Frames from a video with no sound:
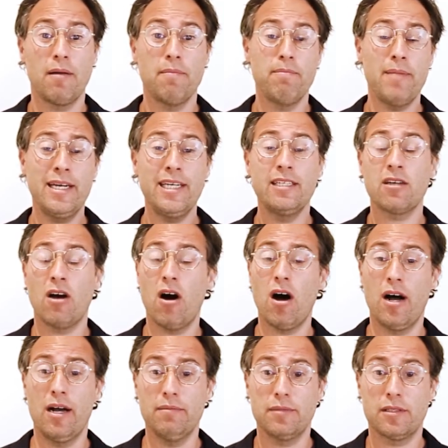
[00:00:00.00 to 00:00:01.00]
many
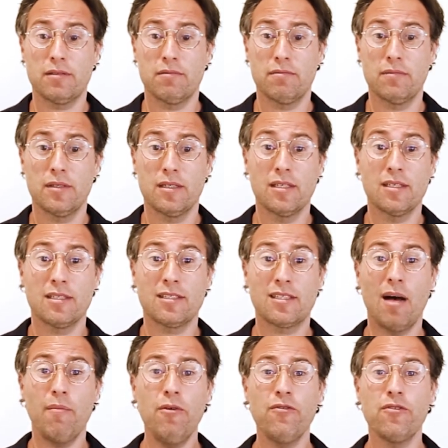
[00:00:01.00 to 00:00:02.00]
times.
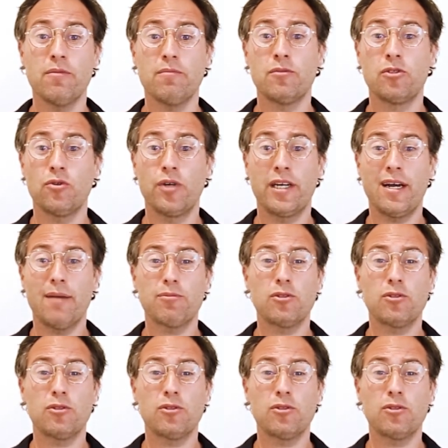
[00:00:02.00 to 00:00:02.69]
Some of them doing it up